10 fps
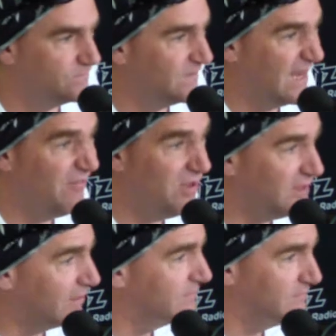
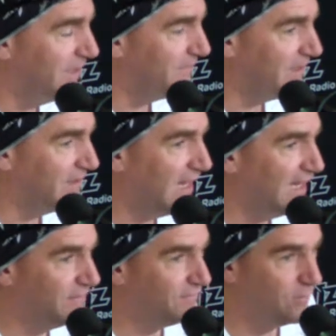everything. I mean,
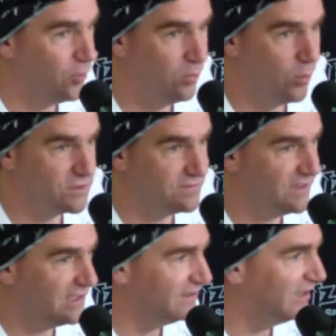and from all walks of
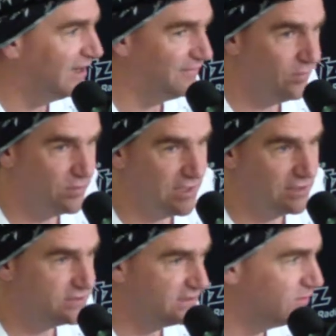life, all
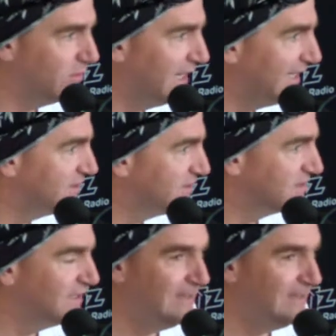cultures, all ages.